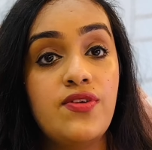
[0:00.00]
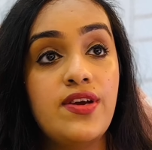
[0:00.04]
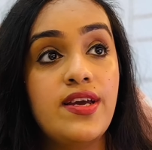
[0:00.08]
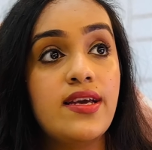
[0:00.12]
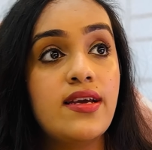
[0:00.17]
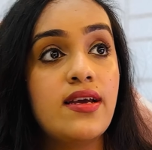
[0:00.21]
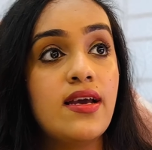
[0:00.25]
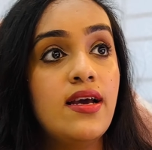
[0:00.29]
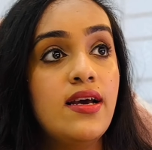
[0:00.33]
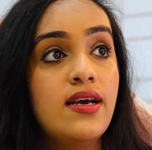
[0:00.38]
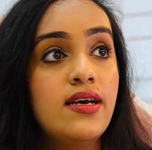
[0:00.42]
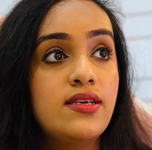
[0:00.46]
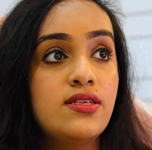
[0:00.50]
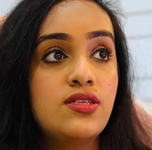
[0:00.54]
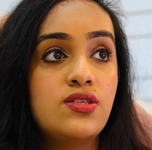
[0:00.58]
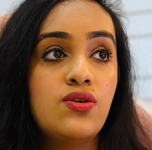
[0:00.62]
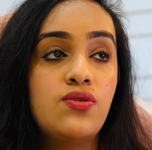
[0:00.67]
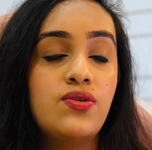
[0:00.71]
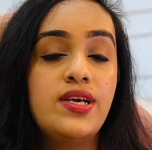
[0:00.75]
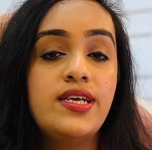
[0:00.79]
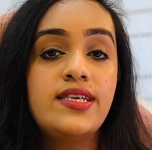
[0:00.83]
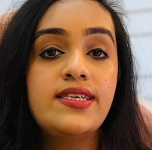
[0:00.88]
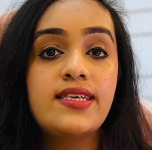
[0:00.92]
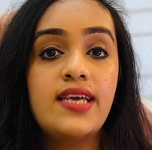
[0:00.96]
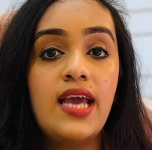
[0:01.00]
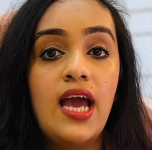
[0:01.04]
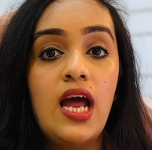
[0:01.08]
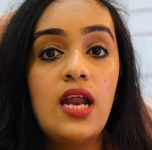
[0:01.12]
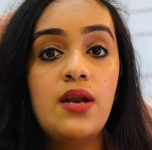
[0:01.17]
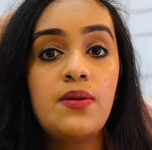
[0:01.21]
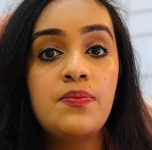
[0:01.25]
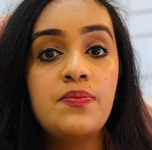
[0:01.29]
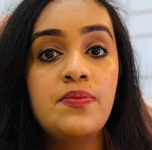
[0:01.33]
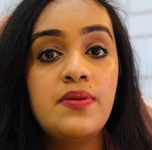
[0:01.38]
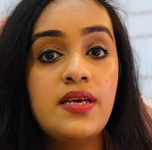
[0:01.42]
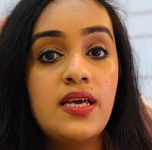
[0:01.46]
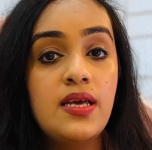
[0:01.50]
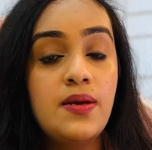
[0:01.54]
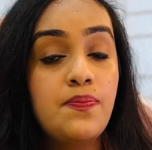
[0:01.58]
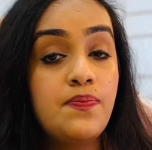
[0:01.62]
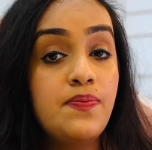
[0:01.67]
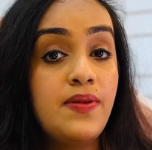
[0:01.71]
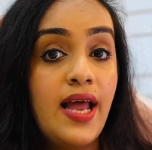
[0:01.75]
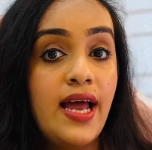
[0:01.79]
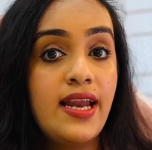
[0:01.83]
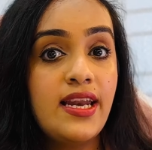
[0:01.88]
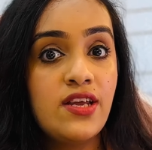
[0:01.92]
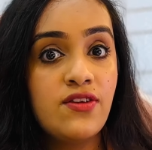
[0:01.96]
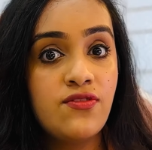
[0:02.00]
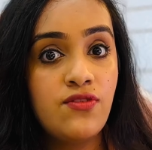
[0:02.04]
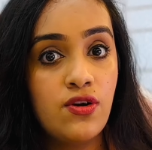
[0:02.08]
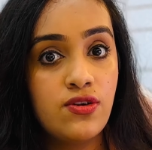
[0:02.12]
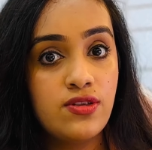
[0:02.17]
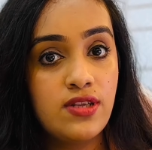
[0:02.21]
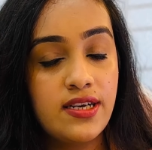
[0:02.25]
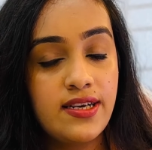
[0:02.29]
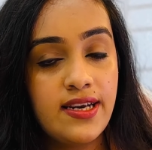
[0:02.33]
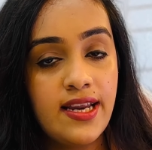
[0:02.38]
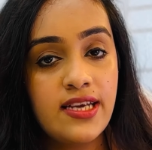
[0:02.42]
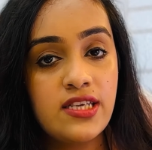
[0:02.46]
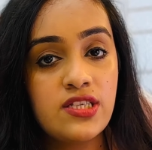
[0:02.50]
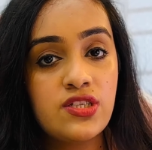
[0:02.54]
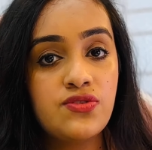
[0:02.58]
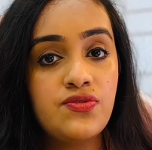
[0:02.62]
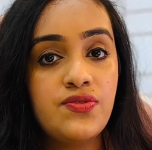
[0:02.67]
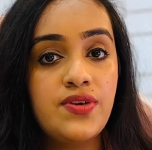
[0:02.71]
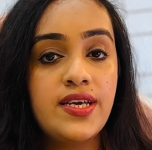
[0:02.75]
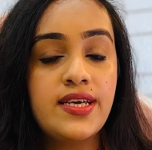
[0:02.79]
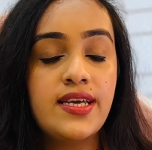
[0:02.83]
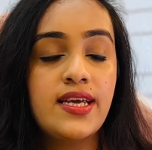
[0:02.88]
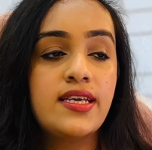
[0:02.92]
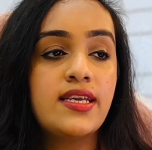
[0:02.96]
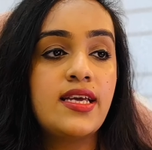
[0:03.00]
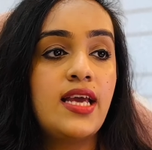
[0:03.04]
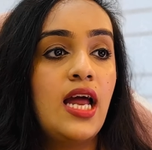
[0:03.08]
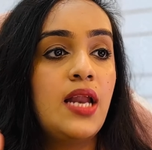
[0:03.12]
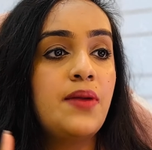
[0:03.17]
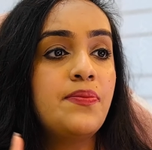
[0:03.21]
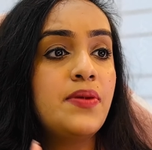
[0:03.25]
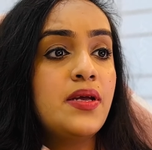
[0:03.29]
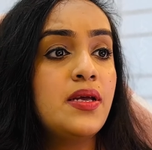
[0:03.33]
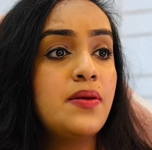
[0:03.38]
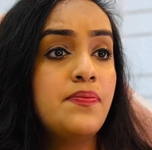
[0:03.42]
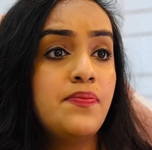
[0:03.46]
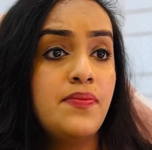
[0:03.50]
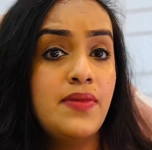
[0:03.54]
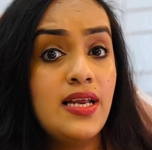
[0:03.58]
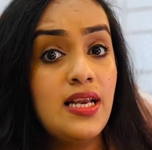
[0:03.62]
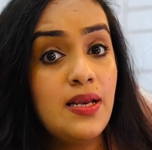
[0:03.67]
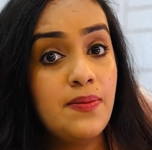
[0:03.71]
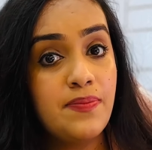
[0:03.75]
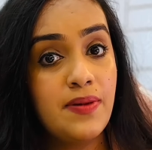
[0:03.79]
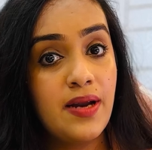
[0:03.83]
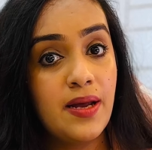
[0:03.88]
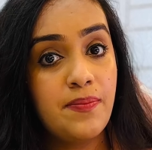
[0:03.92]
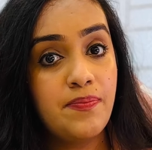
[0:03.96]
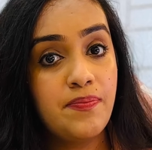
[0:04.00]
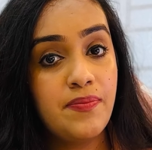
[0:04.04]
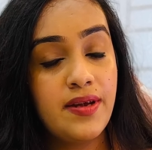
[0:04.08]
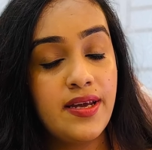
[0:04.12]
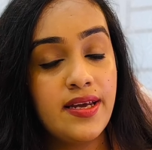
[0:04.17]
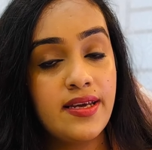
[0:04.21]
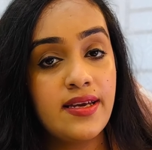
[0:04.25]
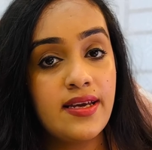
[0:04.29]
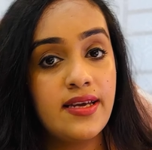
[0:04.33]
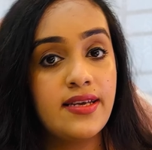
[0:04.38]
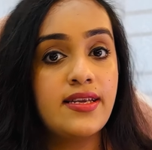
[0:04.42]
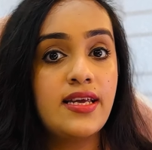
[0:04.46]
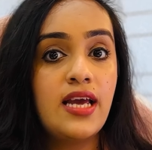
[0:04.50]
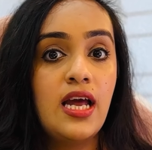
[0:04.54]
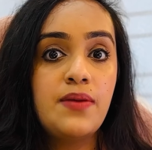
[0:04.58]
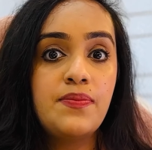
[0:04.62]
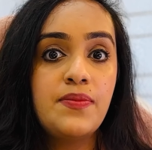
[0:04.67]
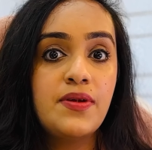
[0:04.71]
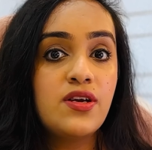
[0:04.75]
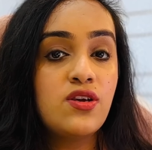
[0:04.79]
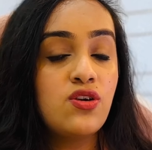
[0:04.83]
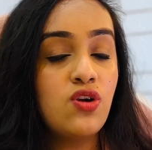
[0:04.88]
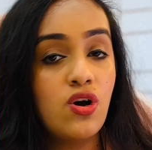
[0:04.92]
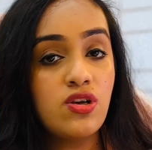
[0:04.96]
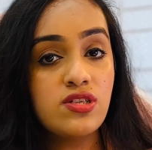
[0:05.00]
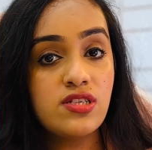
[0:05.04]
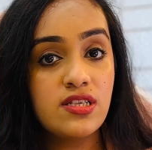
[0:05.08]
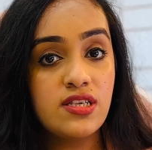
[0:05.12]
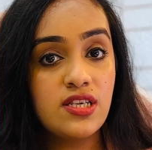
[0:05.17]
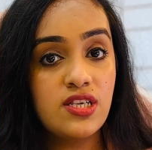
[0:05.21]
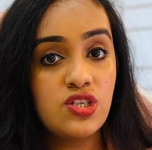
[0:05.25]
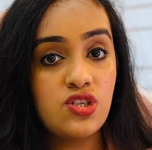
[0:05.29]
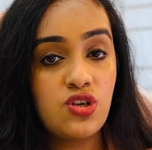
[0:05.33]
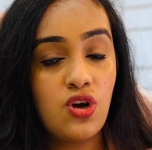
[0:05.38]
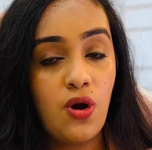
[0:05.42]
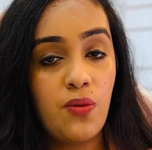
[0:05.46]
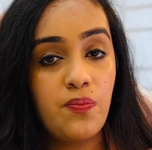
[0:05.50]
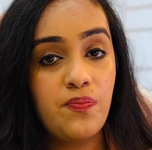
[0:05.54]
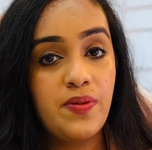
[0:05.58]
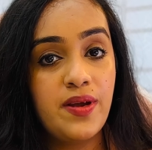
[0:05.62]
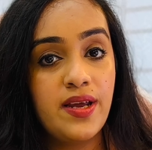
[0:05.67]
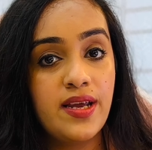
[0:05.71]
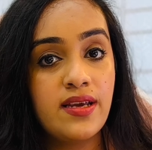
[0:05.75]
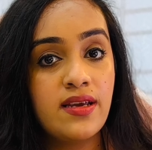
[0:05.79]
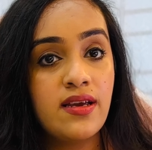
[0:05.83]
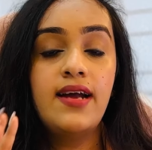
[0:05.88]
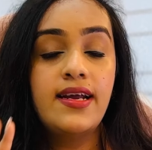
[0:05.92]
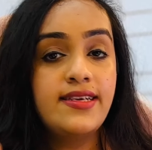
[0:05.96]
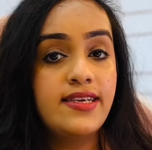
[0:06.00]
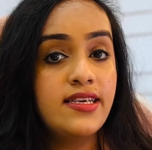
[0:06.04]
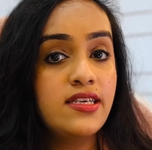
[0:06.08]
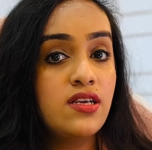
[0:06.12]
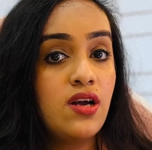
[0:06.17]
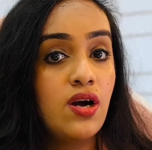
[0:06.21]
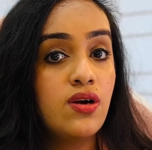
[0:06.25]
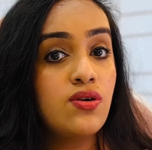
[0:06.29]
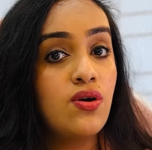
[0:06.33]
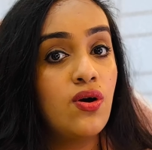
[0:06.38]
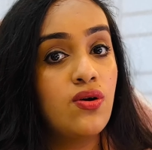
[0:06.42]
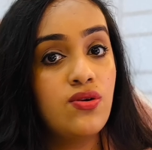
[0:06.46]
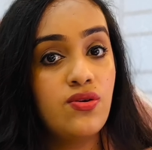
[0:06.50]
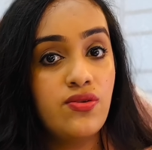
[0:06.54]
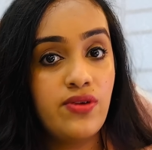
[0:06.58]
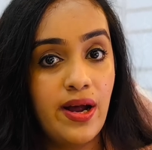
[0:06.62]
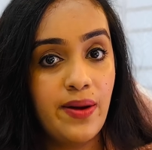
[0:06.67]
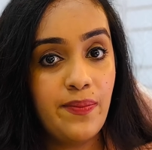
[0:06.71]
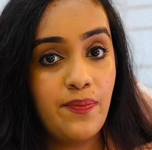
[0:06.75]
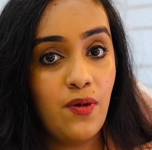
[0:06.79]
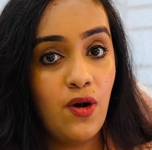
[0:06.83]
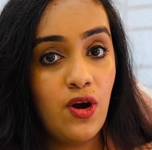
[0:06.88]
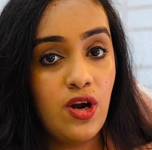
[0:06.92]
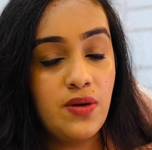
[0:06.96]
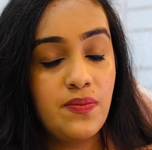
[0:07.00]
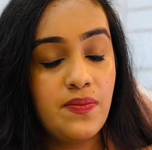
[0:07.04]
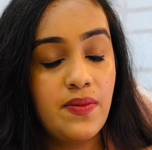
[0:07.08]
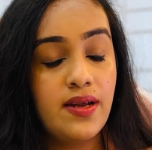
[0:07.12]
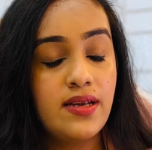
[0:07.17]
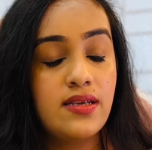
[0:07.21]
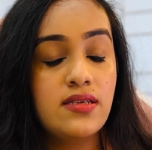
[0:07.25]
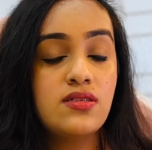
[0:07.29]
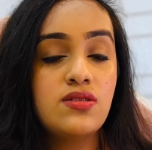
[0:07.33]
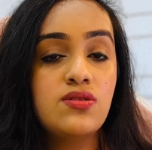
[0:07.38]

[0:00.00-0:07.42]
week. So it can be planning for the next week, it can be meal prepping, it can be grocery shopping, writing down all your appointments.